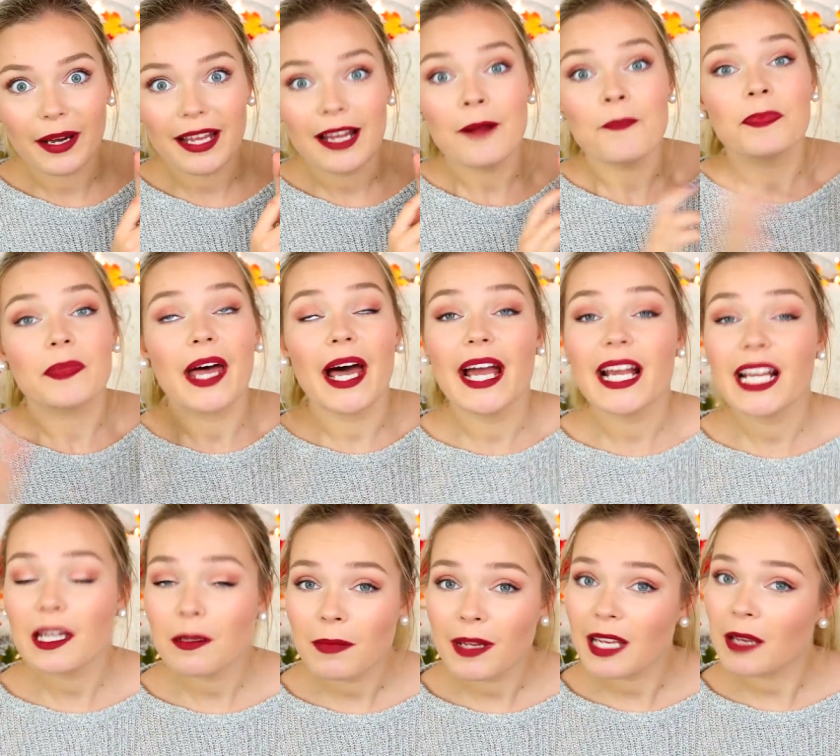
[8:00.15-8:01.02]
way I
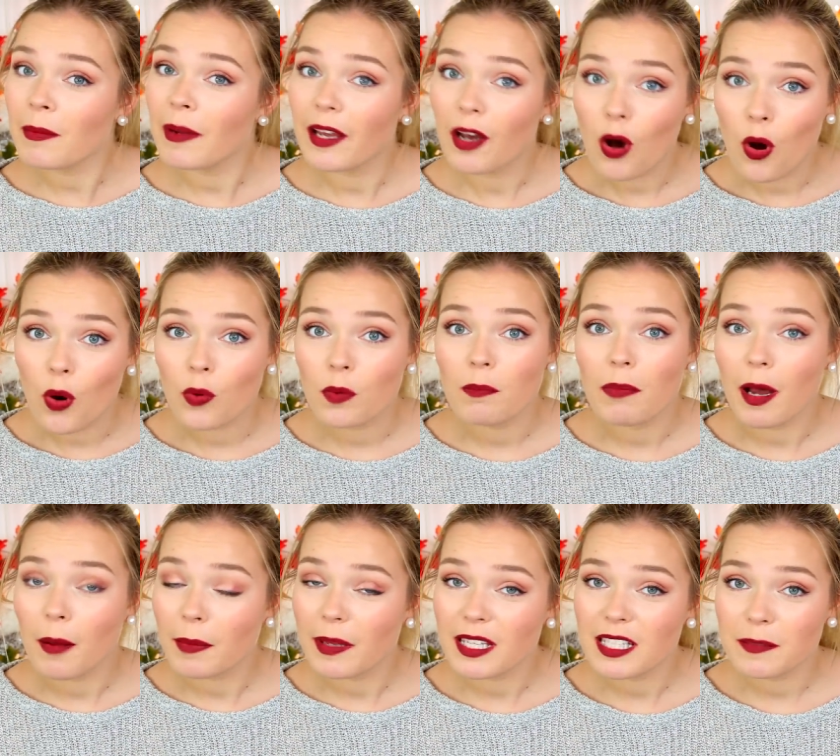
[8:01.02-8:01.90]
can make my own
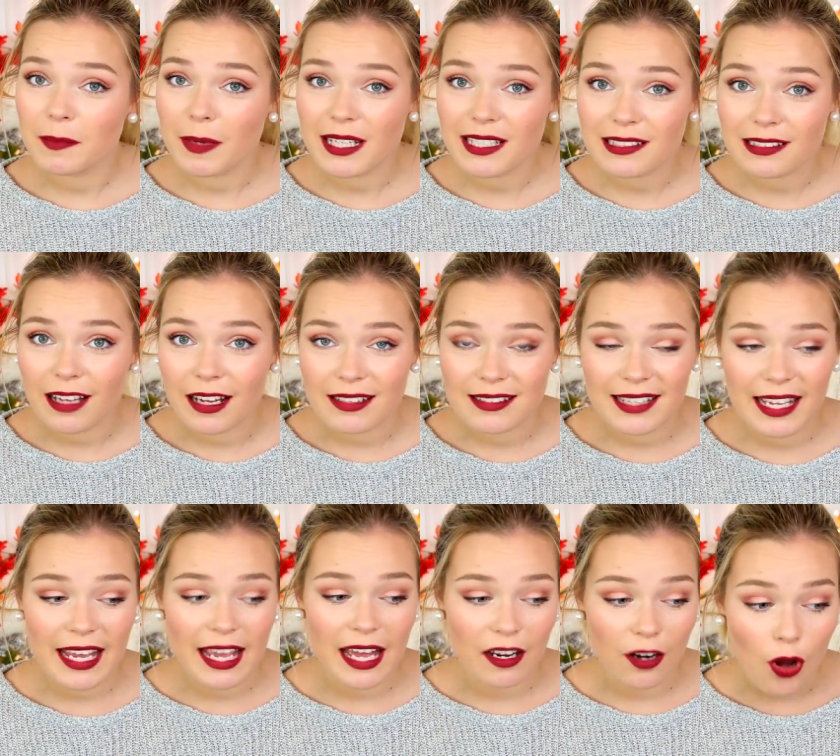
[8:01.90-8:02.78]
pumpkin spice
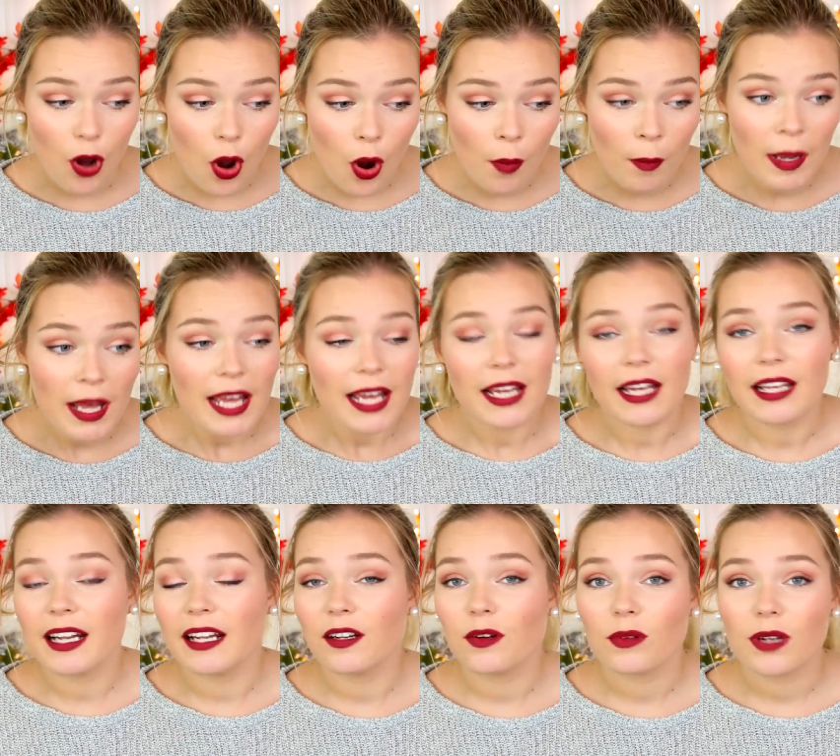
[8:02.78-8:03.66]
latte at home
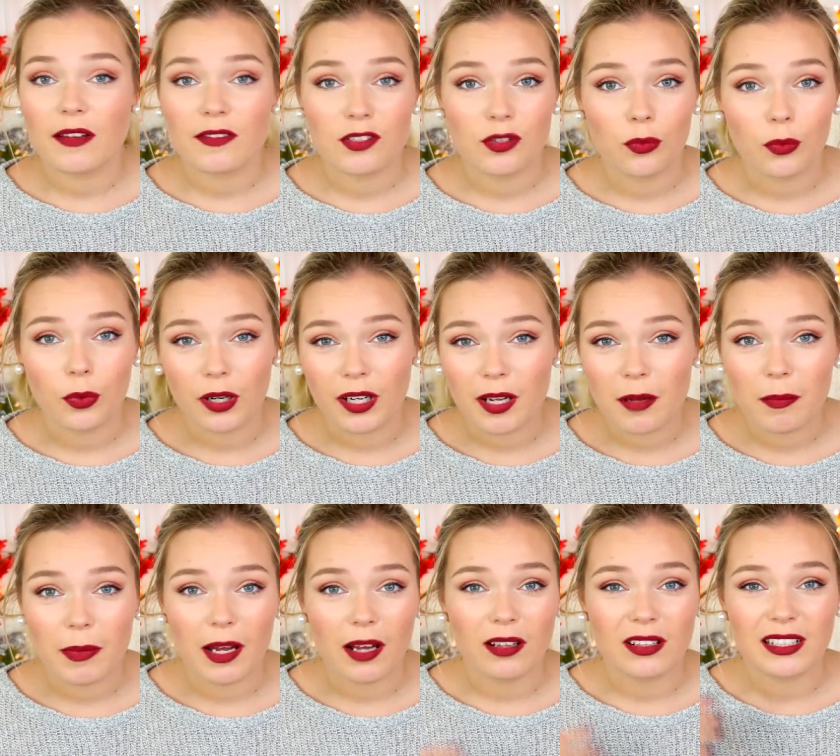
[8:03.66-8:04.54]
and I don't have to worry
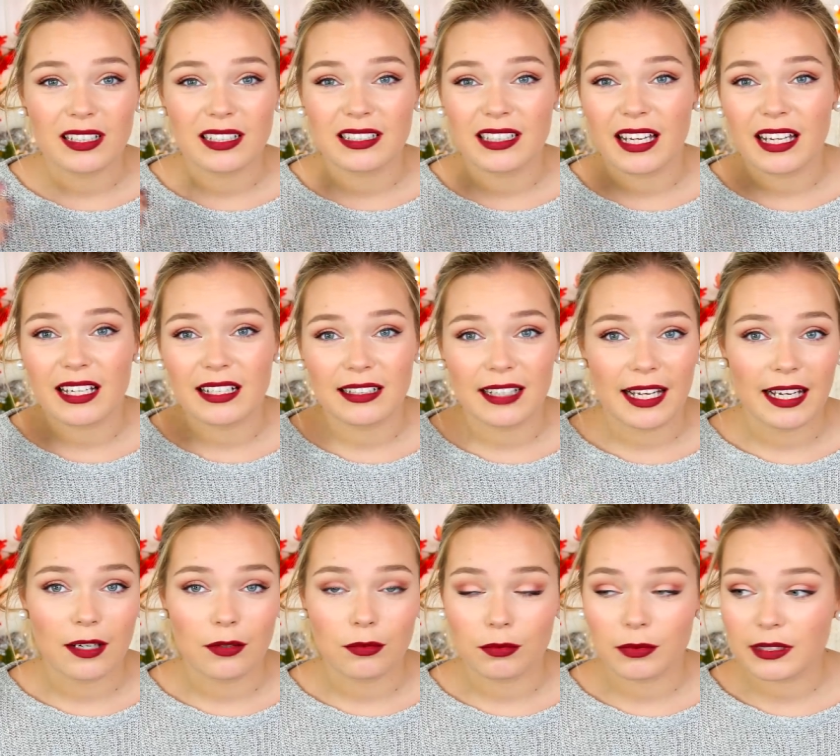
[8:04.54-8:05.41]
about getting
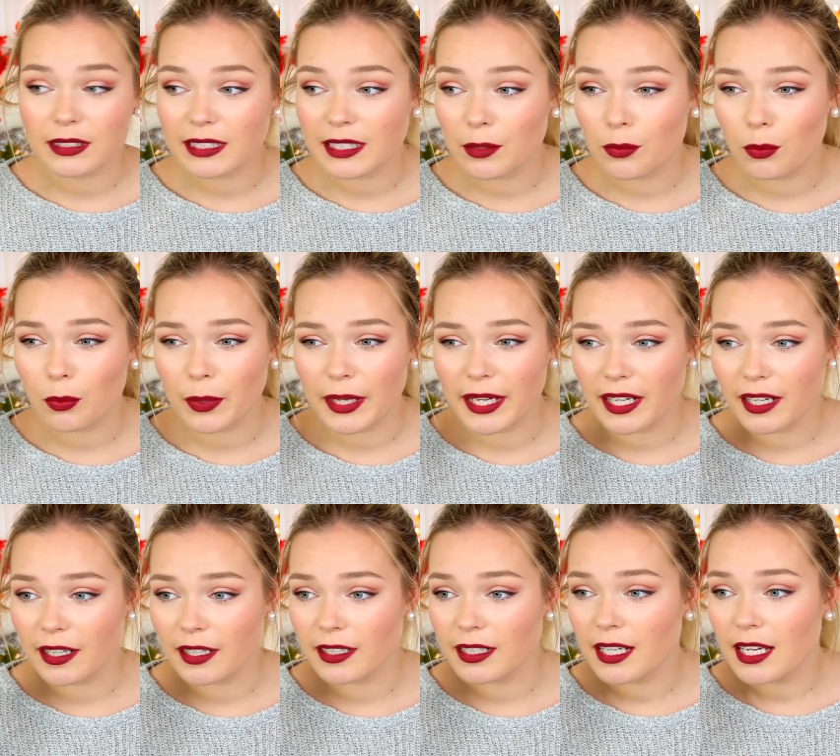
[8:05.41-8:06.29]
like really
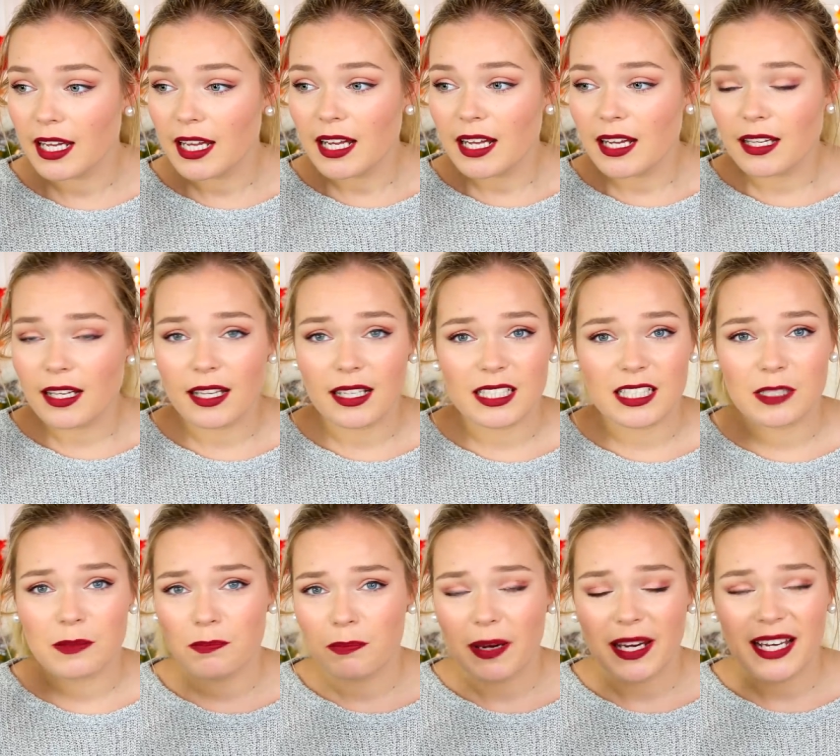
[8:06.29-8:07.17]
weird uh,
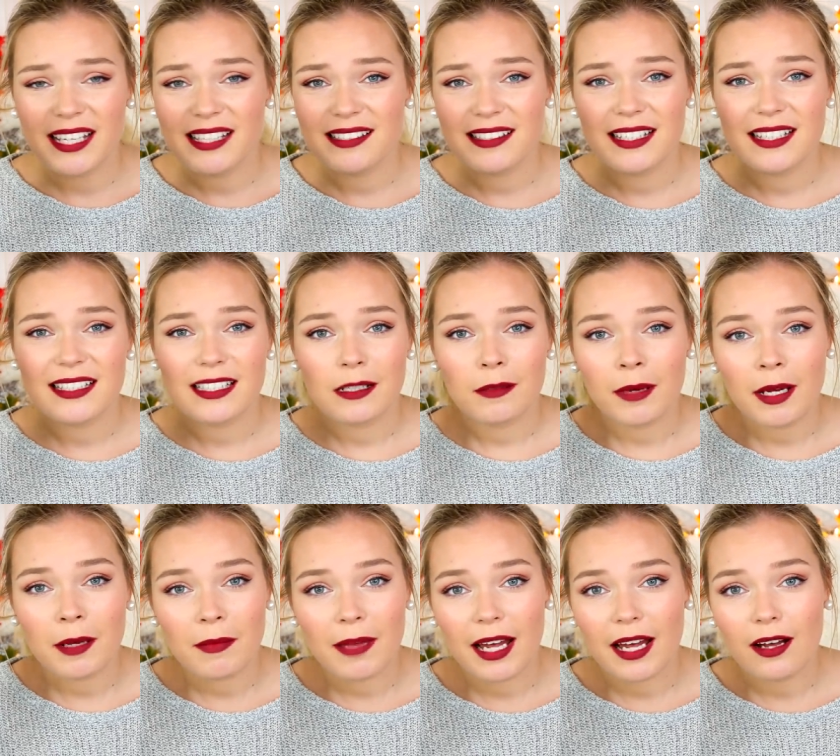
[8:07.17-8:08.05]
spices in
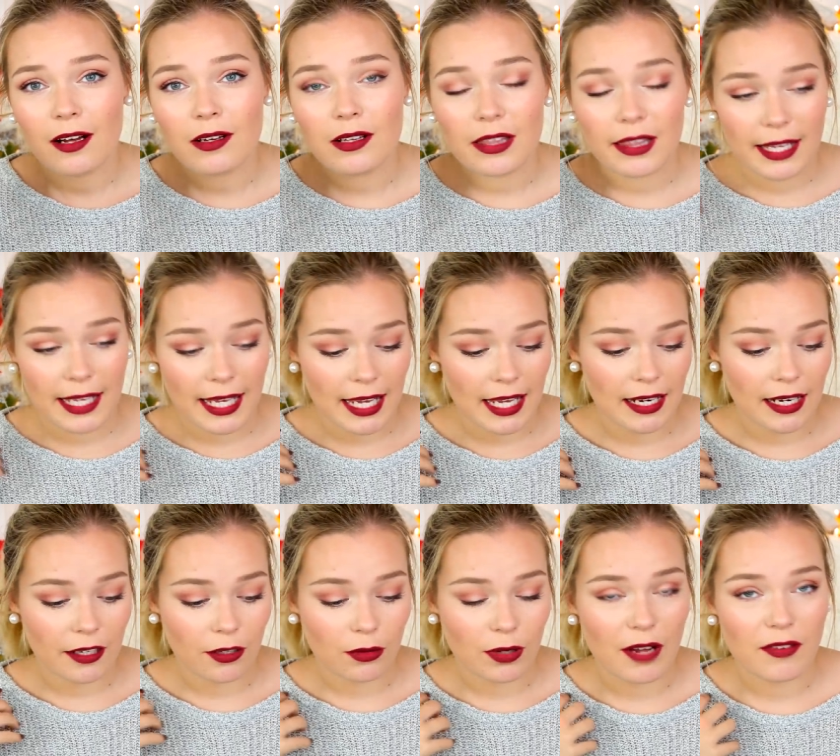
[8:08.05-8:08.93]
my mouth and
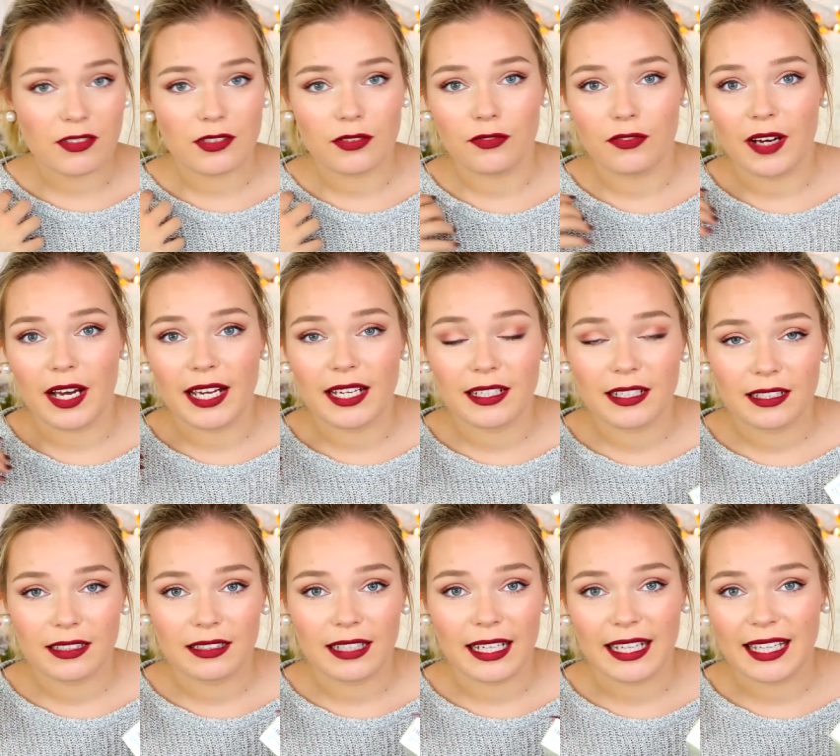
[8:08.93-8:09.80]
I don't have to find
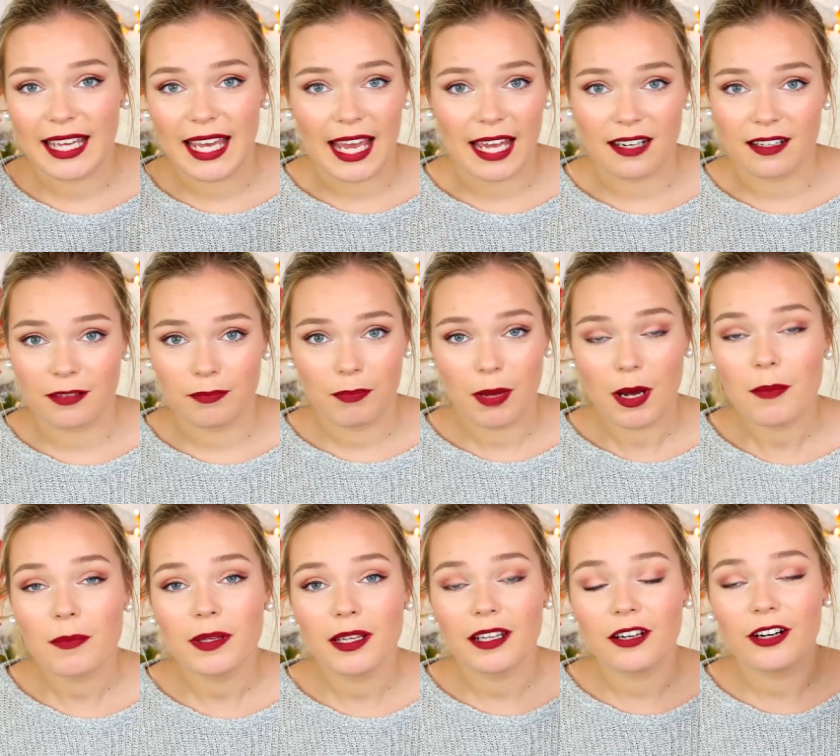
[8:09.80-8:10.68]
like canned
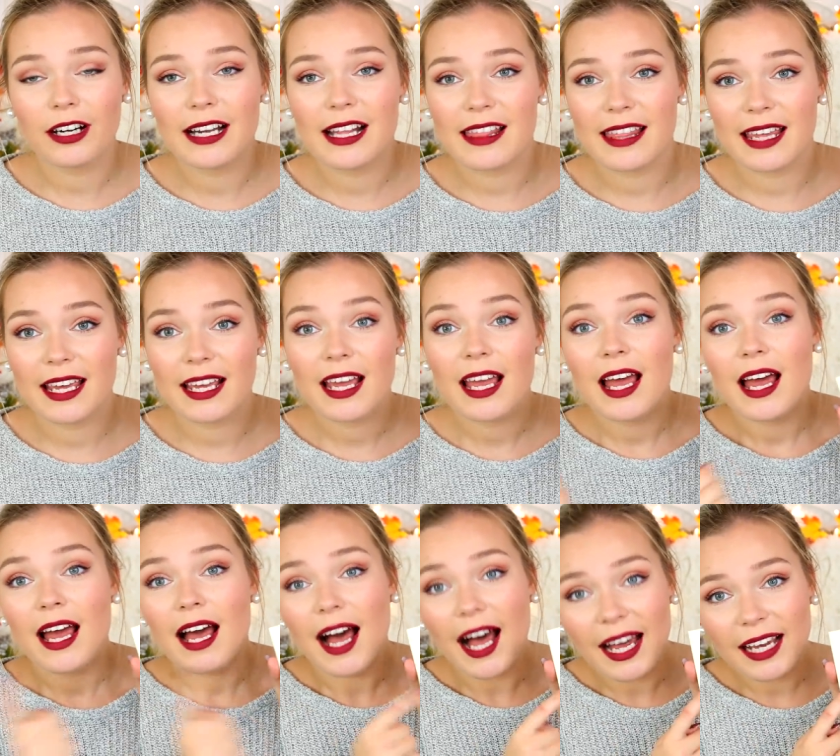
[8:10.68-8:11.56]
pumpkin or anything.
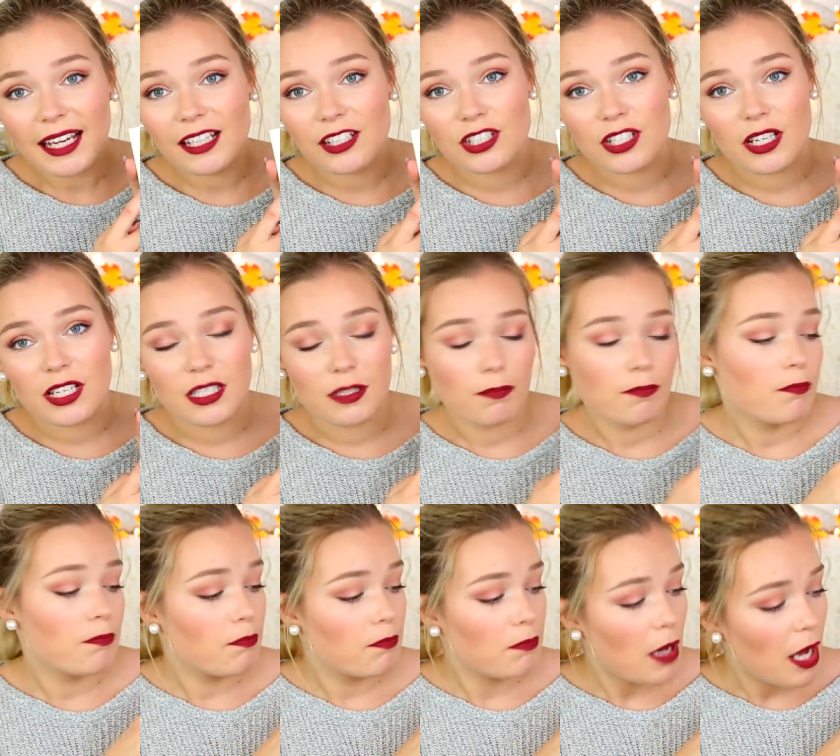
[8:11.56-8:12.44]
I can just
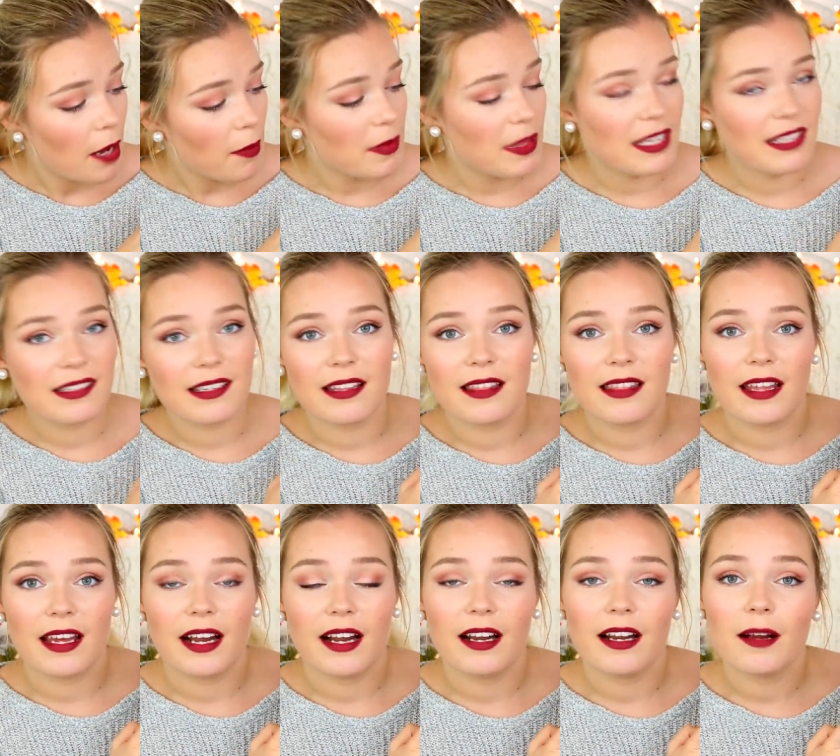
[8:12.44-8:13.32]
pop this in
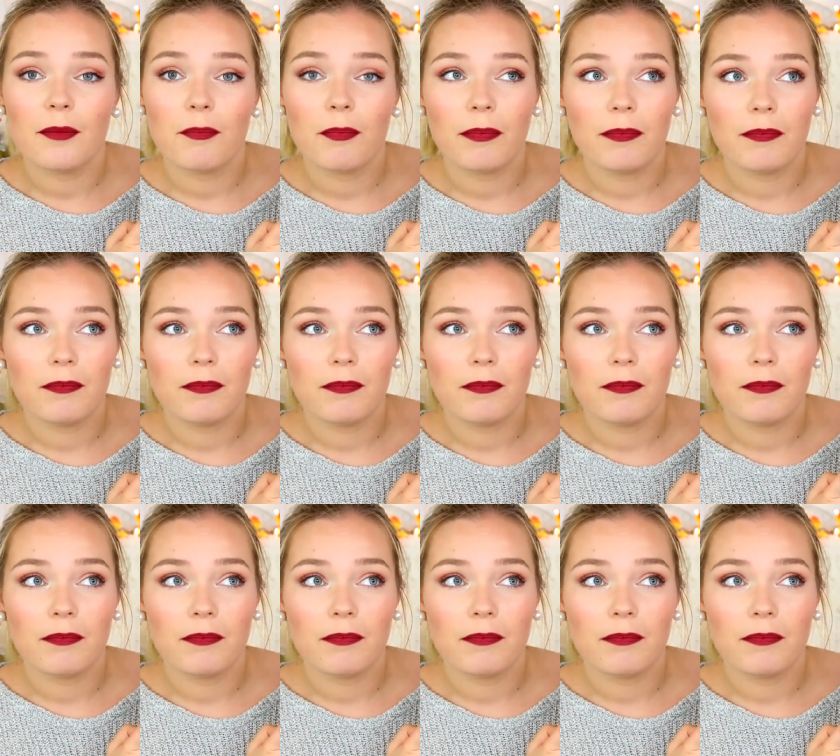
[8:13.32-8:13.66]
there